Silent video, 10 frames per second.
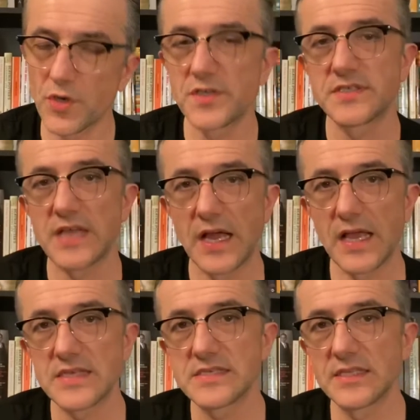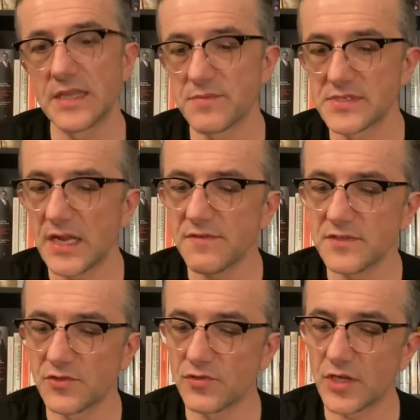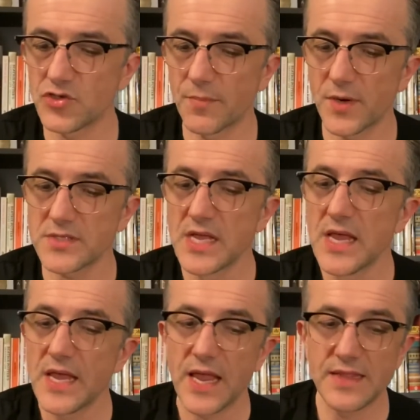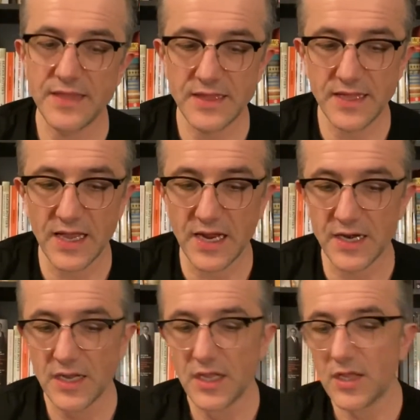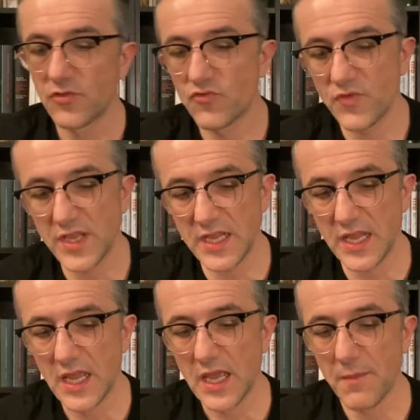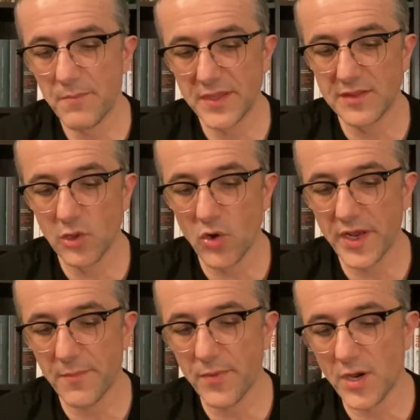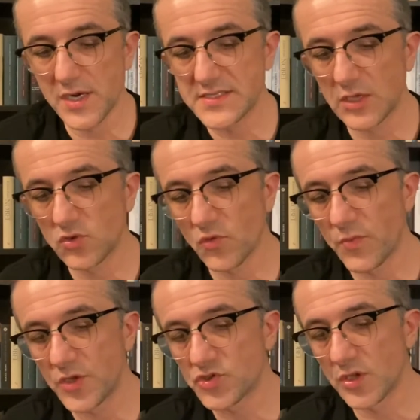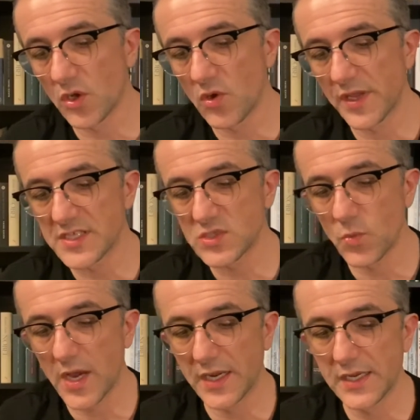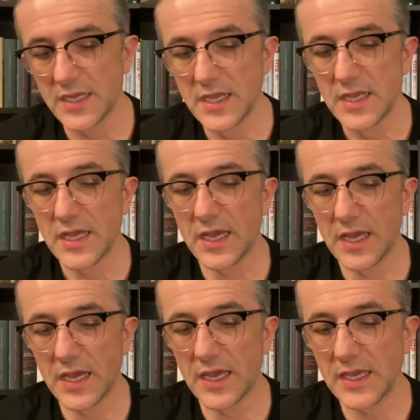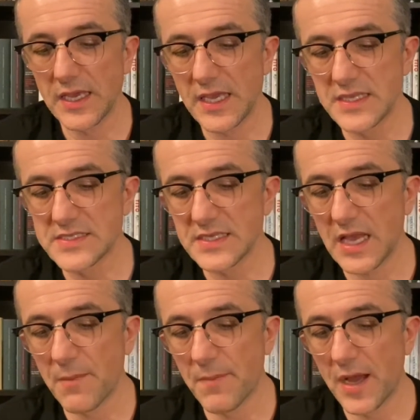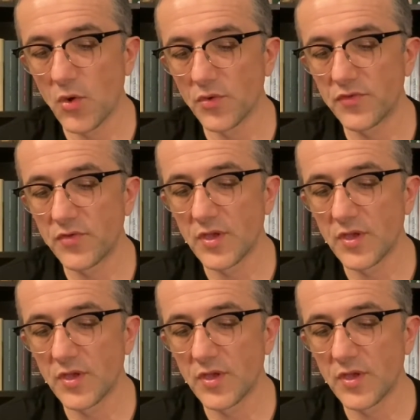sagas themselves, introductory parts, and then there are 3 a bit longer parts, out of which the longest one is about